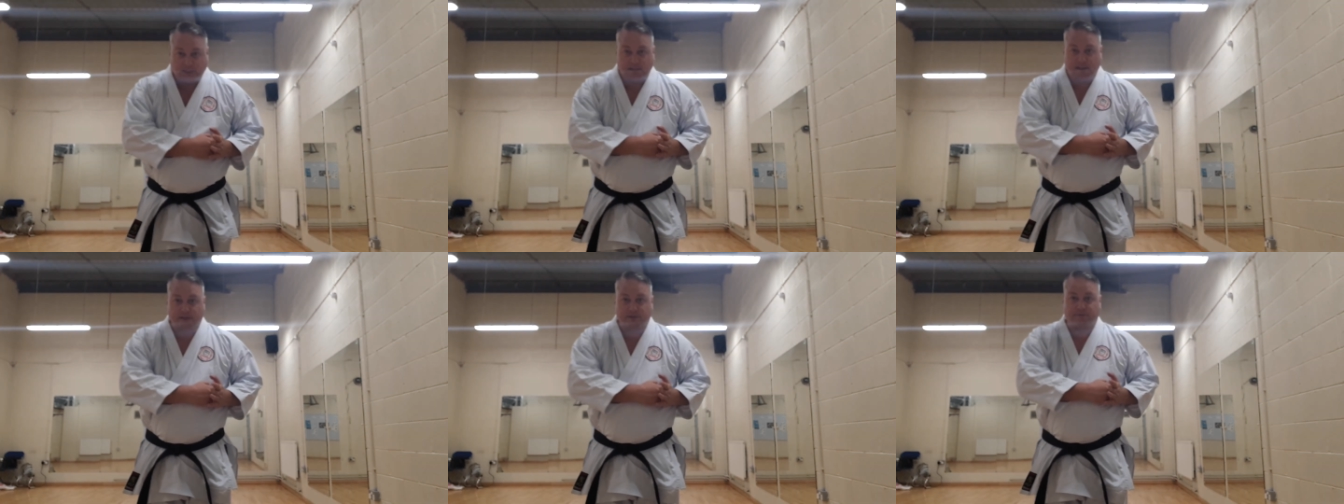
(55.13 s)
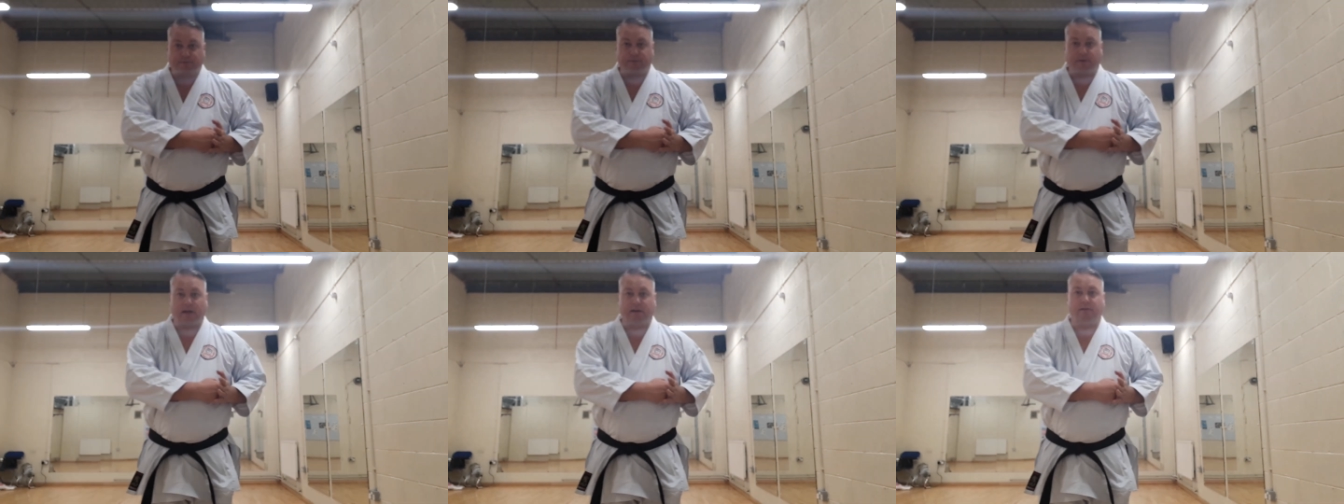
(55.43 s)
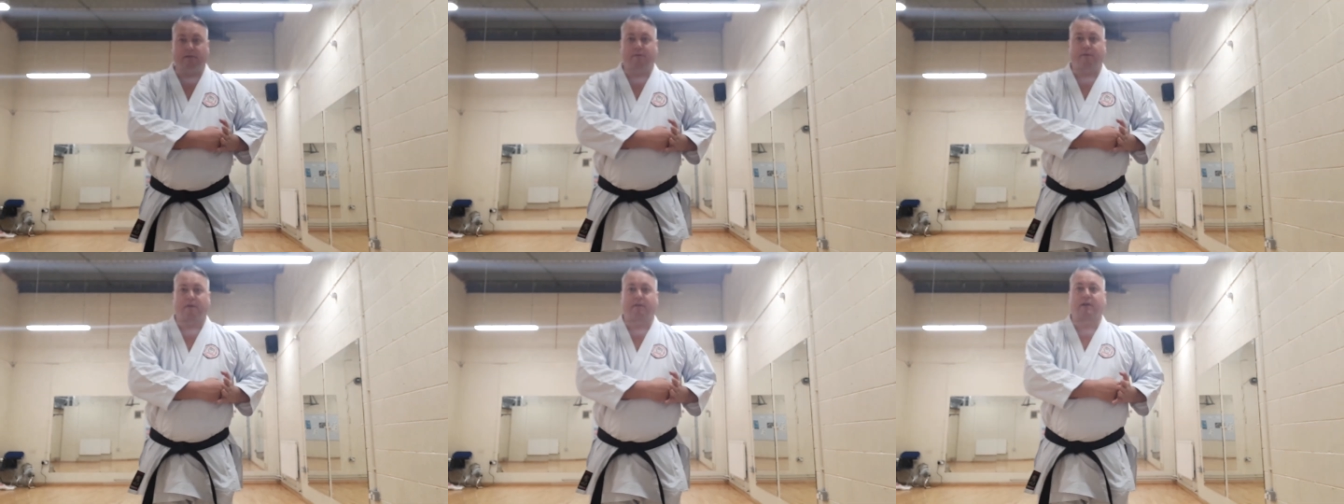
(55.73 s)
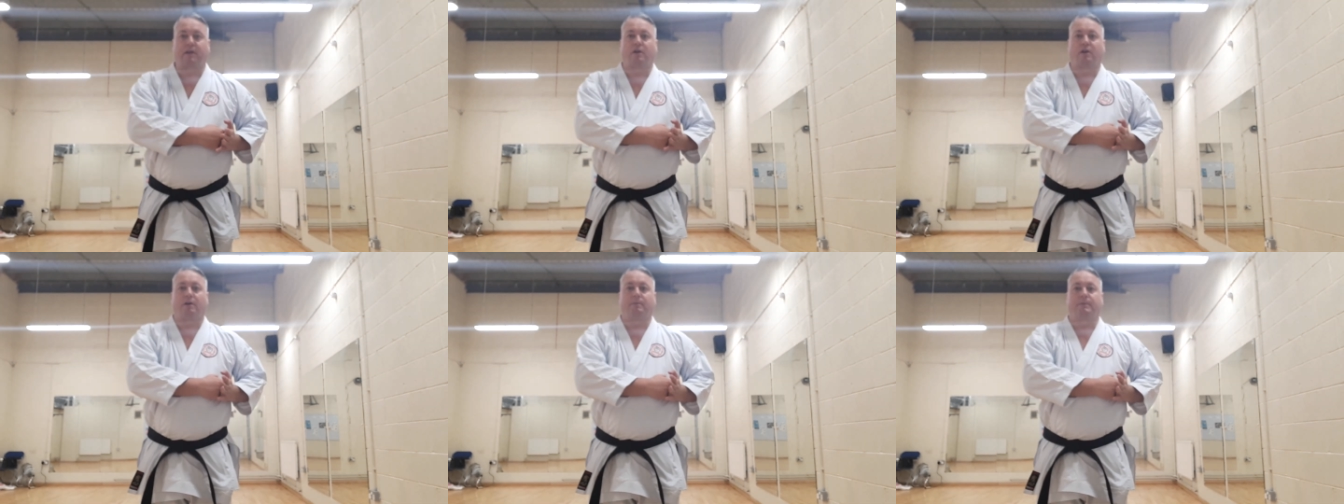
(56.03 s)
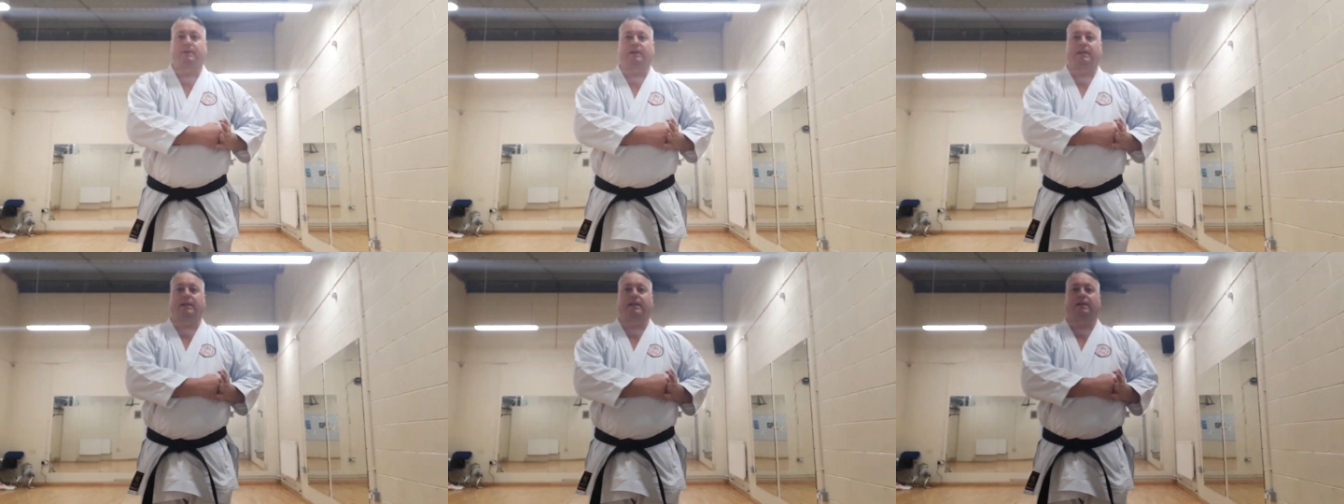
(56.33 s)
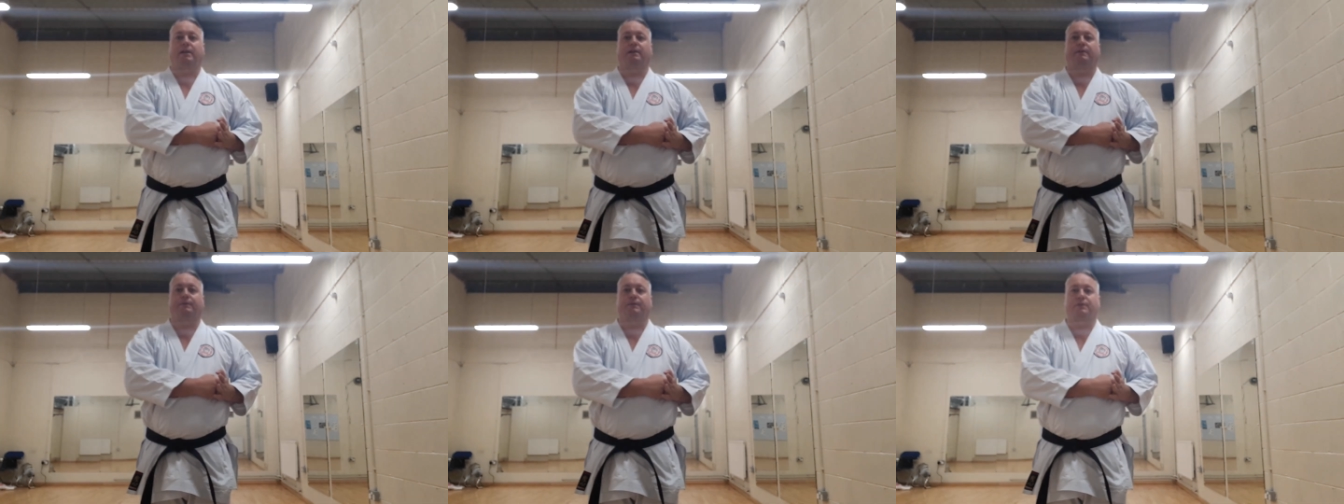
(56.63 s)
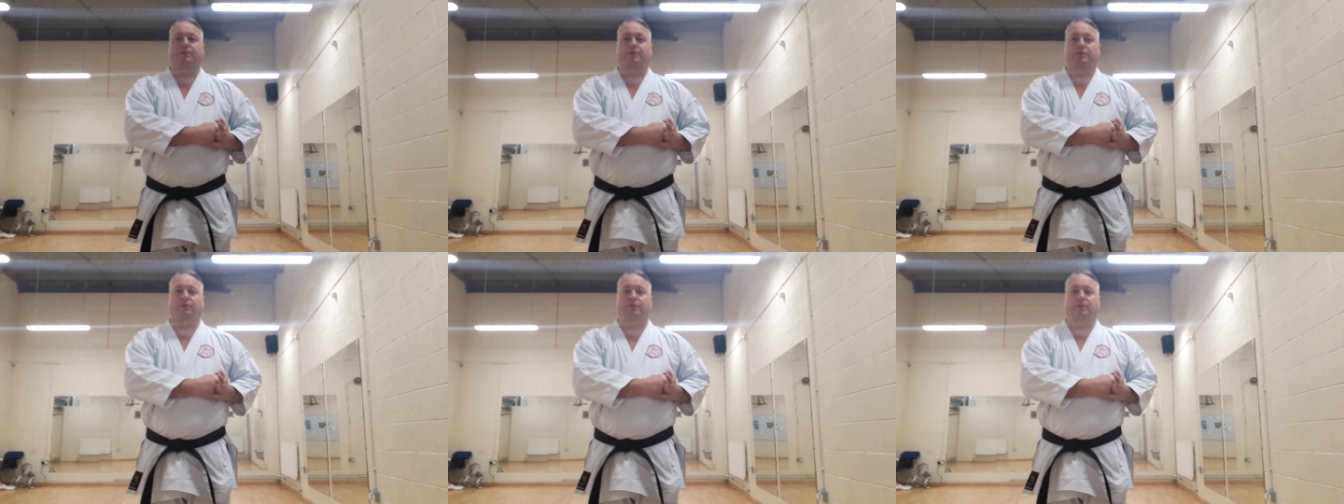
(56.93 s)
It's very, very common here for
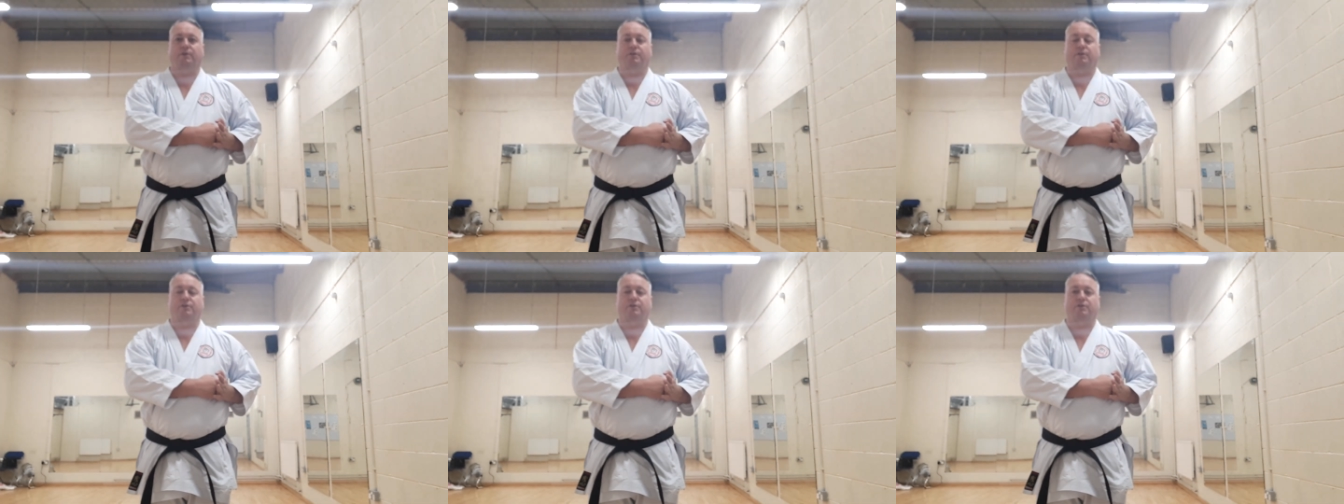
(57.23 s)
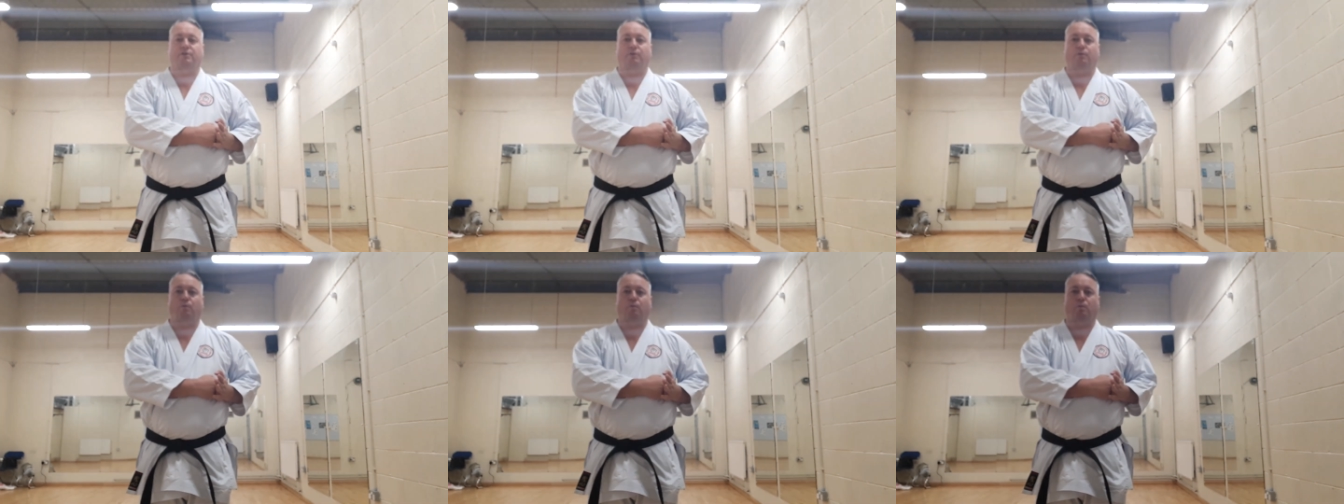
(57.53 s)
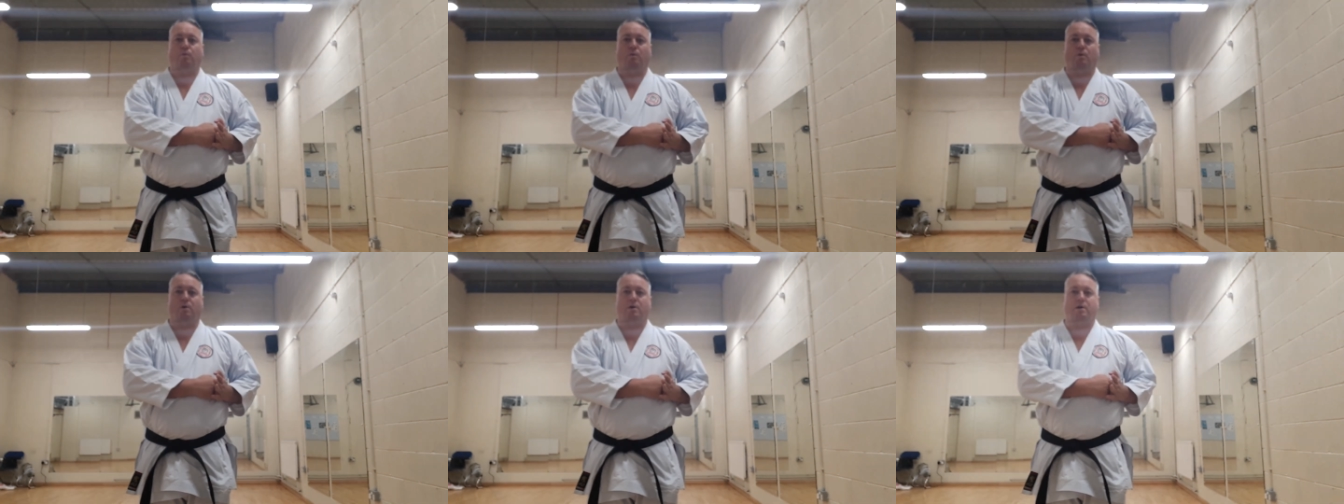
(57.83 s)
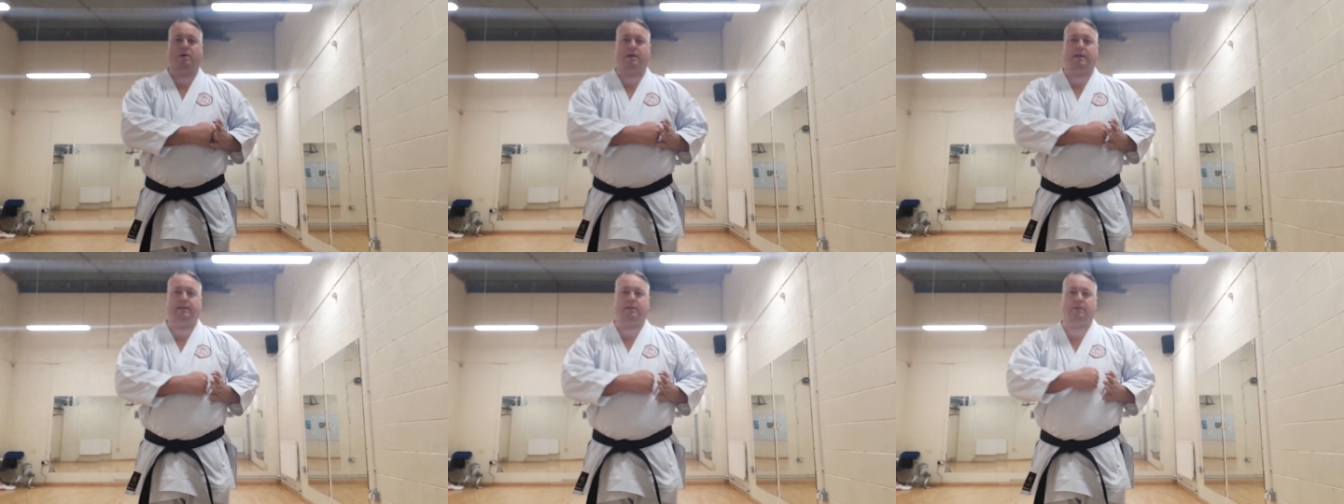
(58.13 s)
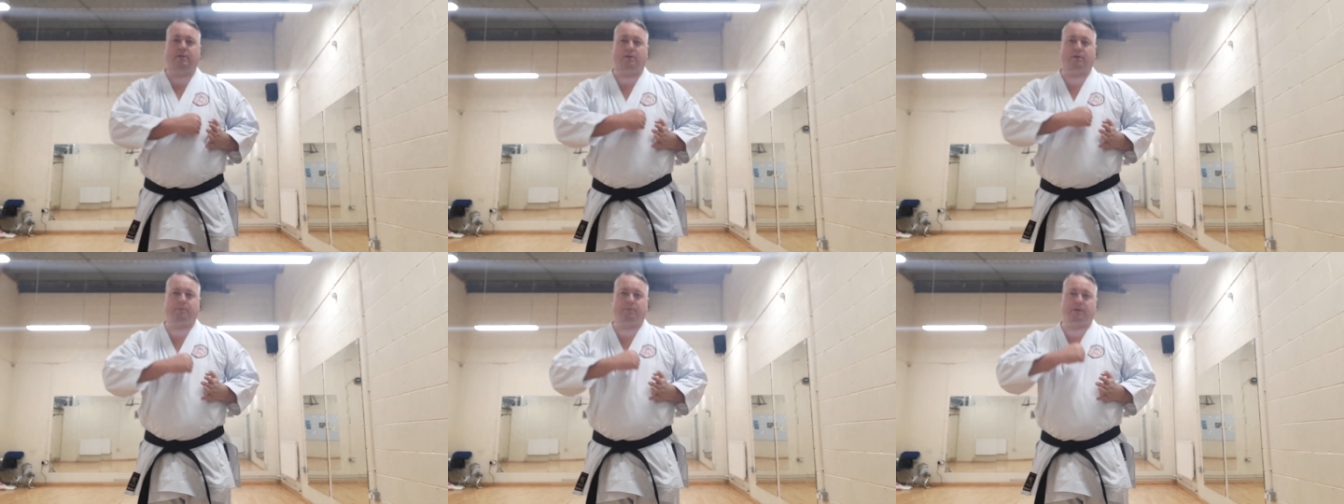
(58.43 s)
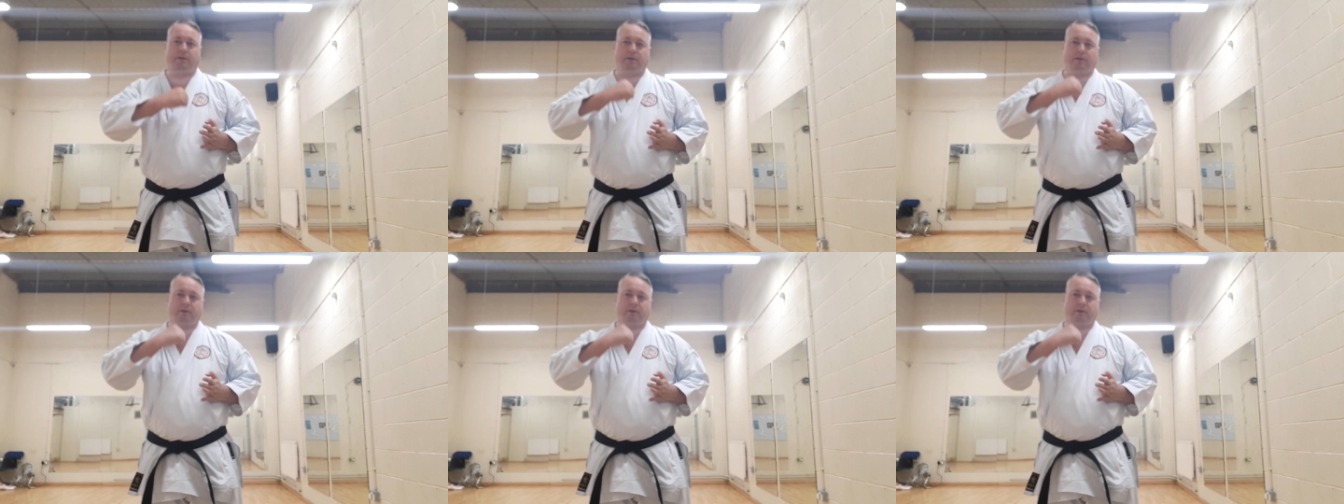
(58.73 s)
students to wind up